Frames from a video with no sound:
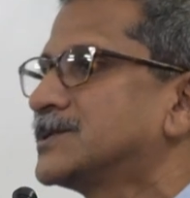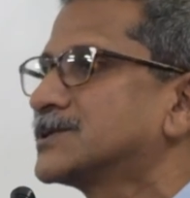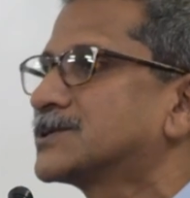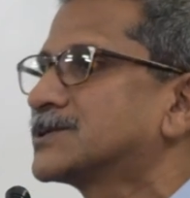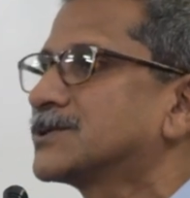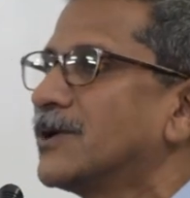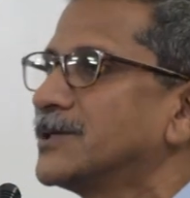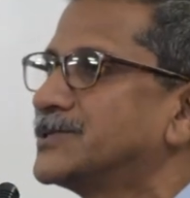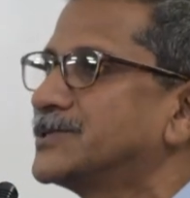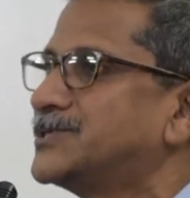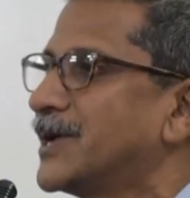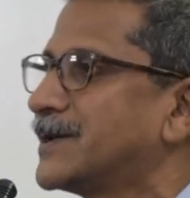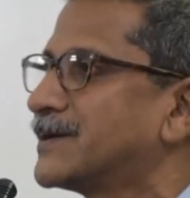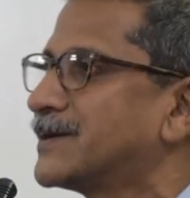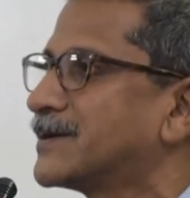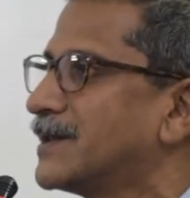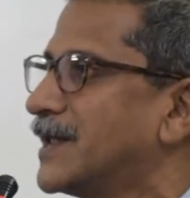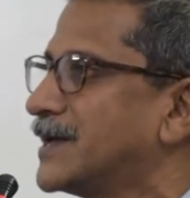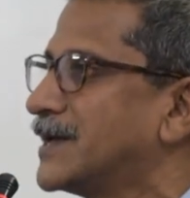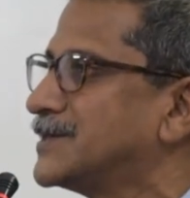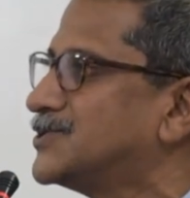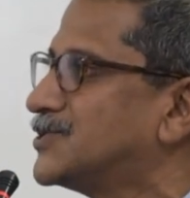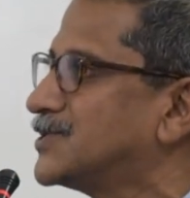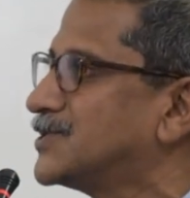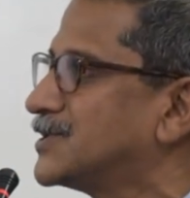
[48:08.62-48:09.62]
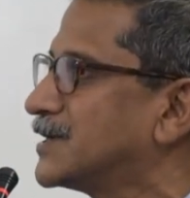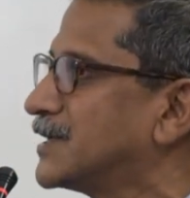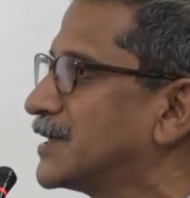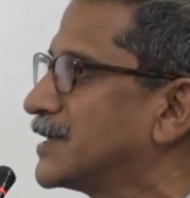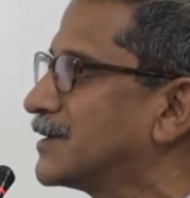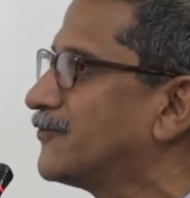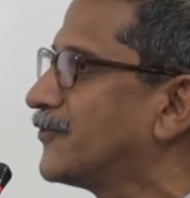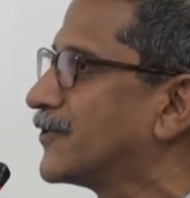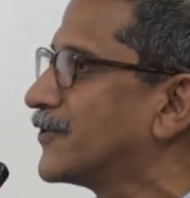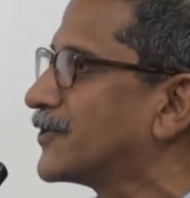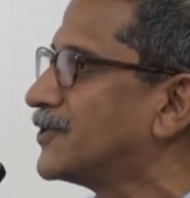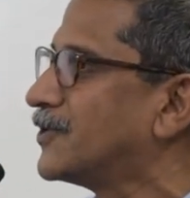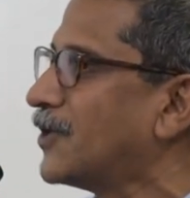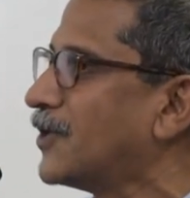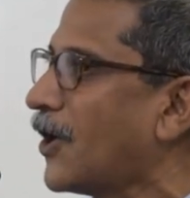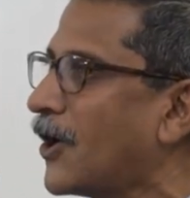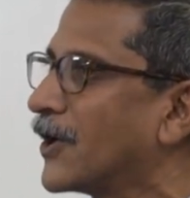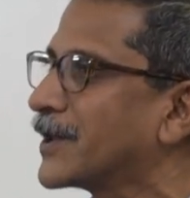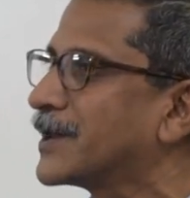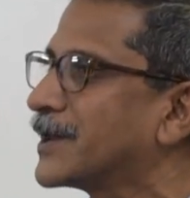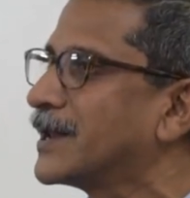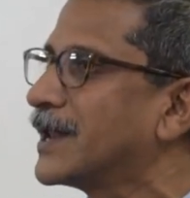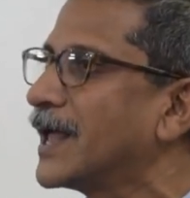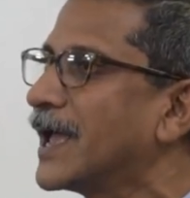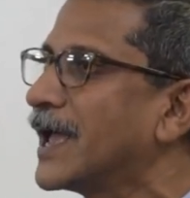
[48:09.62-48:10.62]
which is called general engineering for
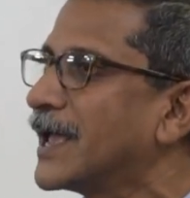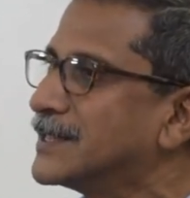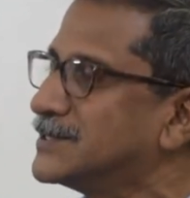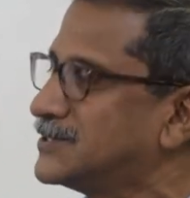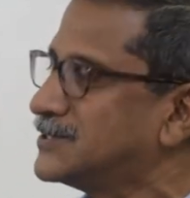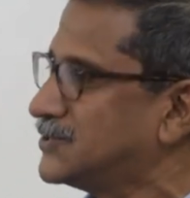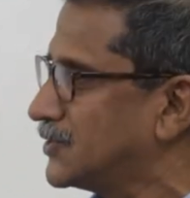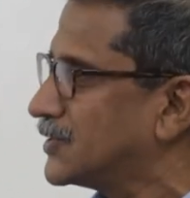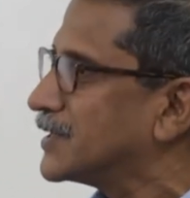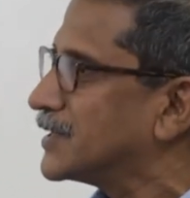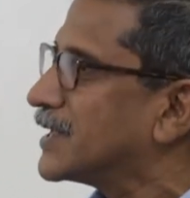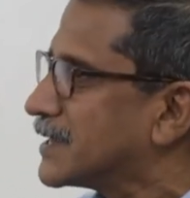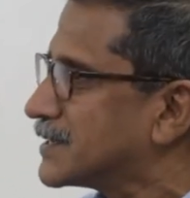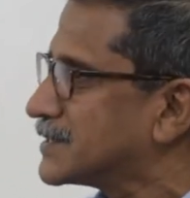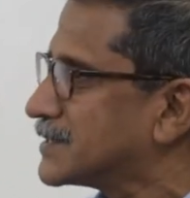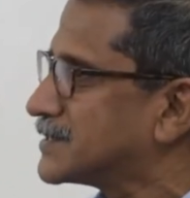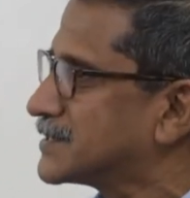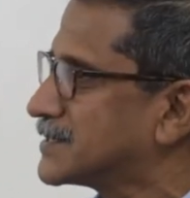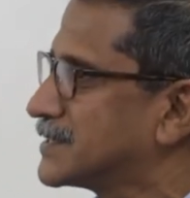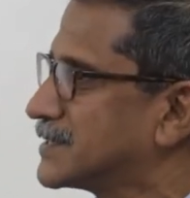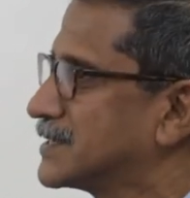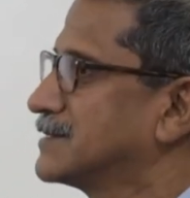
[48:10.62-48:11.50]
non-engineers.